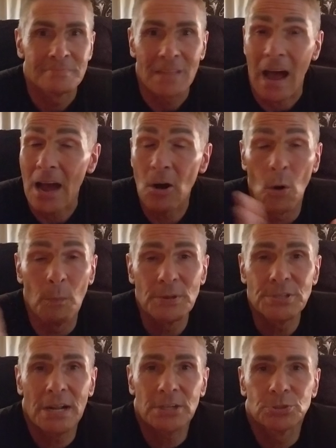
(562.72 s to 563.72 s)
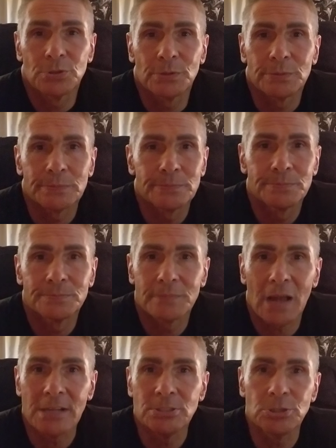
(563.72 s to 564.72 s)
I hope it's not true.
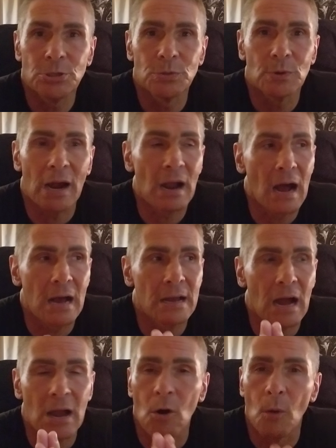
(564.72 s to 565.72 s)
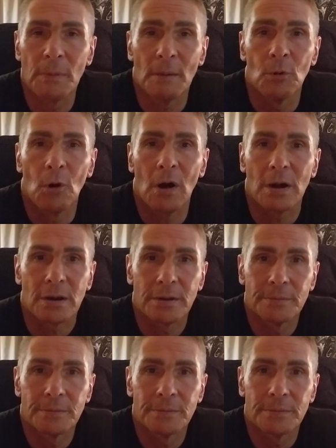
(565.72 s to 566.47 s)
I do. I, I, I hope I'm wrong.